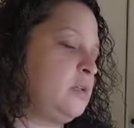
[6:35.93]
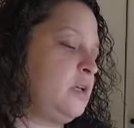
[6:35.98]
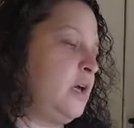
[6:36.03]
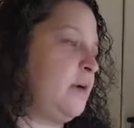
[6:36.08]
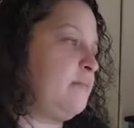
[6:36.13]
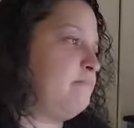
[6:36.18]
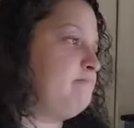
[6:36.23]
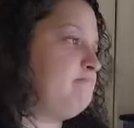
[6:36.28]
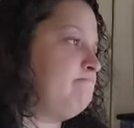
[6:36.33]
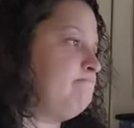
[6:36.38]

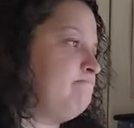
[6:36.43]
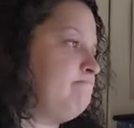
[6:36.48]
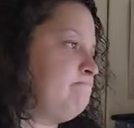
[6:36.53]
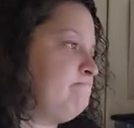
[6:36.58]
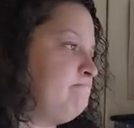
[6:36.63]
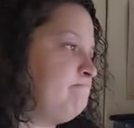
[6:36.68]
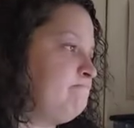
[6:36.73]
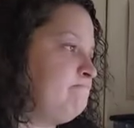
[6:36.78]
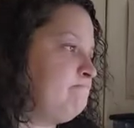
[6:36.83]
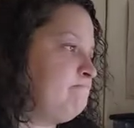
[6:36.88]
Yep.
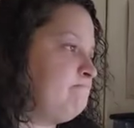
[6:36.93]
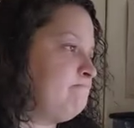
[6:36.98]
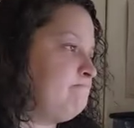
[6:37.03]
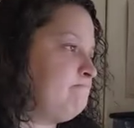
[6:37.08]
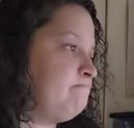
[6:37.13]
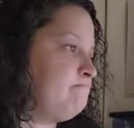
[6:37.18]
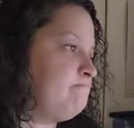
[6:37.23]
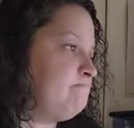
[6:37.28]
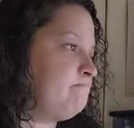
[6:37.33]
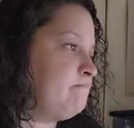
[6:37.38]

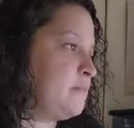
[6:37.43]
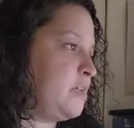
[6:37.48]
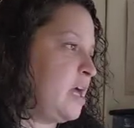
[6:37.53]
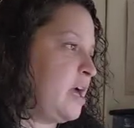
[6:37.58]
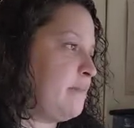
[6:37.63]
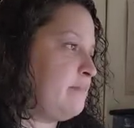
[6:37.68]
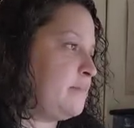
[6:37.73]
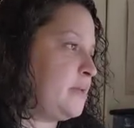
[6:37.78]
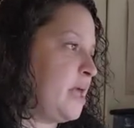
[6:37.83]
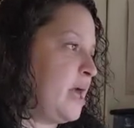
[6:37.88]

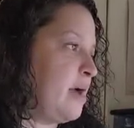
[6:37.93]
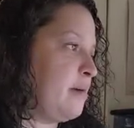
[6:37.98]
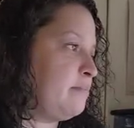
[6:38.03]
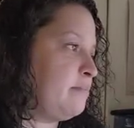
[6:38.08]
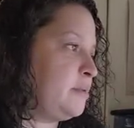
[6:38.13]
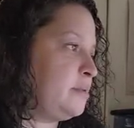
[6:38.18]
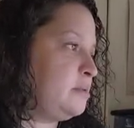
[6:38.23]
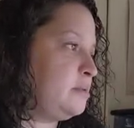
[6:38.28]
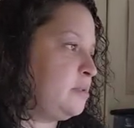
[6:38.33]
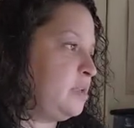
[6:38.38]
Yep, yep,
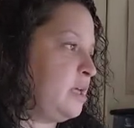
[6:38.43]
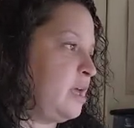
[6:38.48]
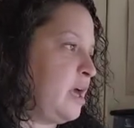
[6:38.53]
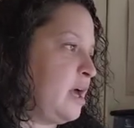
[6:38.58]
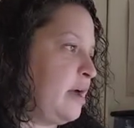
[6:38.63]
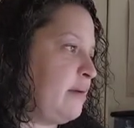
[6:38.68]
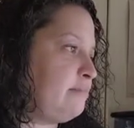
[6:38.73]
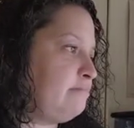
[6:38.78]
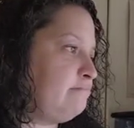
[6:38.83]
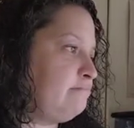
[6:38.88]

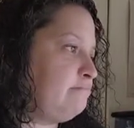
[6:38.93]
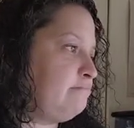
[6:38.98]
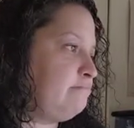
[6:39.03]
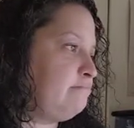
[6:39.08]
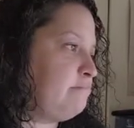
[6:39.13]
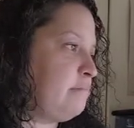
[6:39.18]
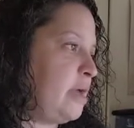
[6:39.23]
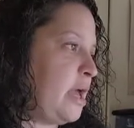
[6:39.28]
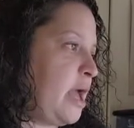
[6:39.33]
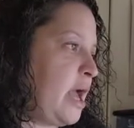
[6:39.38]
yep,
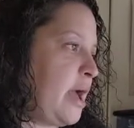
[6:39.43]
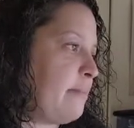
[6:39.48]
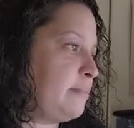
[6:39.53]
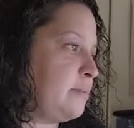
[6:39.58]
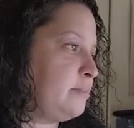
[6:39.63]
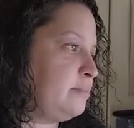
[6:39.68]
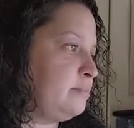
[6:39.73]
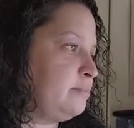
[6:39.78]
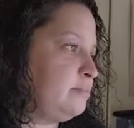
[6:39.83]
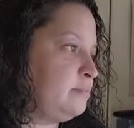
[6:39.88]
yep.
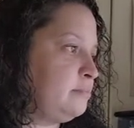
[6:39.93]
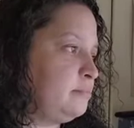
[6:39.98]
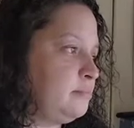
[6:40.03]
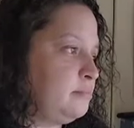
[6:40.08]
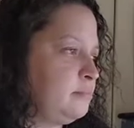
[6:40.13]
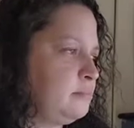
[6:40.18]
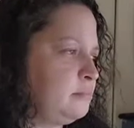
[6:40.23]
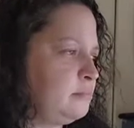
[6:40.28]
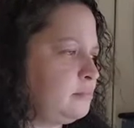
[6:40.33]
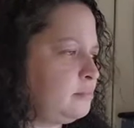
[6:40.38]

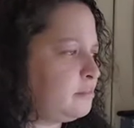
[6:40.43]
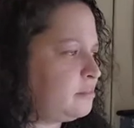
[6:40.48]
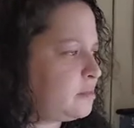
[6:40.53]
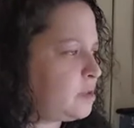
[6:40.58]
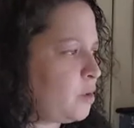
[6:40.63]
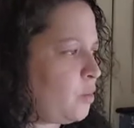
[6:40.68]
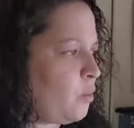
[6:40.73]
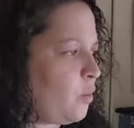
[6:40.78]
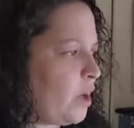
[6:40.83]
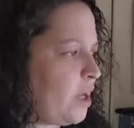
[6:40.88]

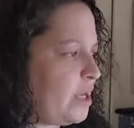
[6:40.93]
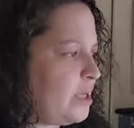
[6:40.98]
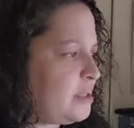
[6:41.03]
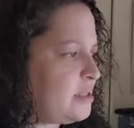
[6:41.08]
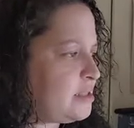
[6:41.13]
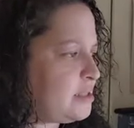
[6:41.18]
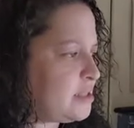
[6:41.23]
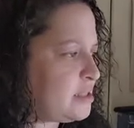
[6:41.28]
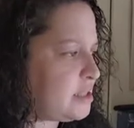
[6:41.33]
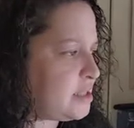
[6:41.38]
Why
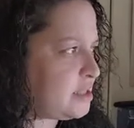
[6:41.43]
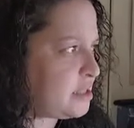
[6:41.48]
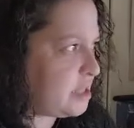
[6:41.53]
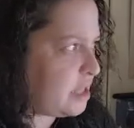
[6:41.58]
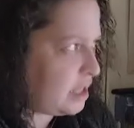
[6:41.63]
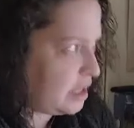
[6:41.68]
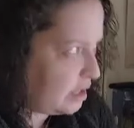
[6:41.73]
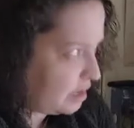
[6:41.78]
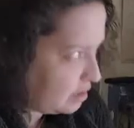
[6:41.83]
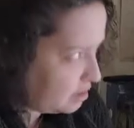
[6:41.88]
is this a
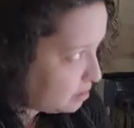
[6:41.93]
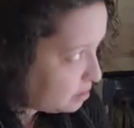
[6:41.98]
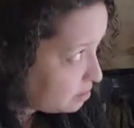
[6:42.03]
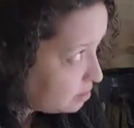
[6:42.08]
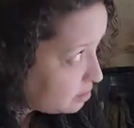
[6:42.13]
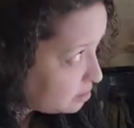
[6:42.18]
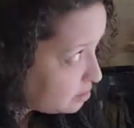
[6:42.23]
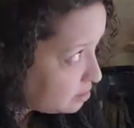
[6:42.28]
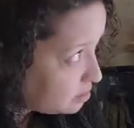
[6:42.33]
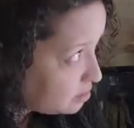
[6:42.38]
thing?
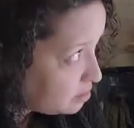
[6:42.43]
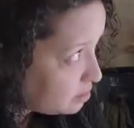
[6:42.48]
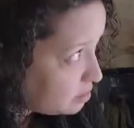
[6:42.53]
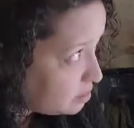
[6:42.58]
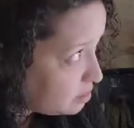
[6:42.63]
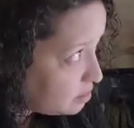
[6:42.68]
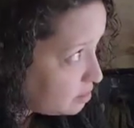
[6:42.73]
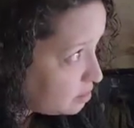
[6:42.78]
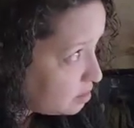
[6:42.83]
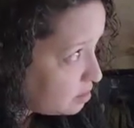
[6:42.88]

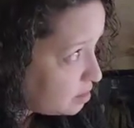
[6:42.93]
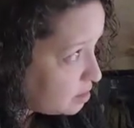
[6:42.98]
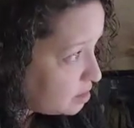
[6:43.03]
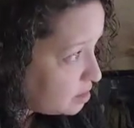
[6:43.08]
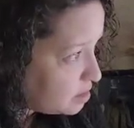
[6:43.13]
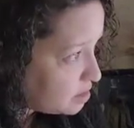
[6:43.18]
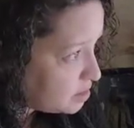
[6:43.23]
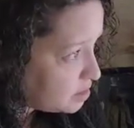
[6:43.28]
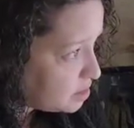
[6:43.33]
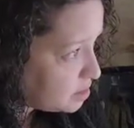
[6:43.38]

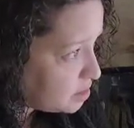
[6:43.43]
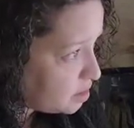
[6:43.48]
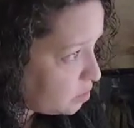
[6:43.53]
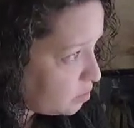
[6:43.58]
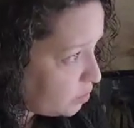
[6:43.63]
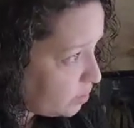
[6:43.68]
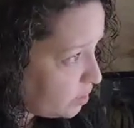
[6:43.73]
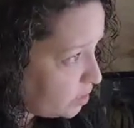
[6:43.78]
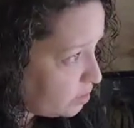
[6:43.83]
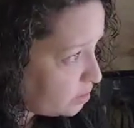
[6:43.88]
This is
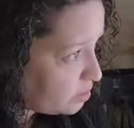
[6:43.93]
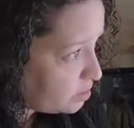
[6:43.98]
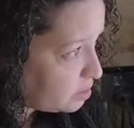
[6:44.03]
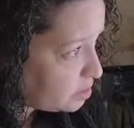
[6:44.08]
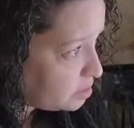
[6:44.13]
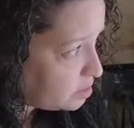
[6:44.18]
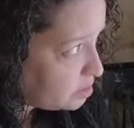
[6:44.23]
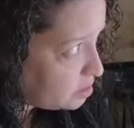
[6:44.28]
so weird.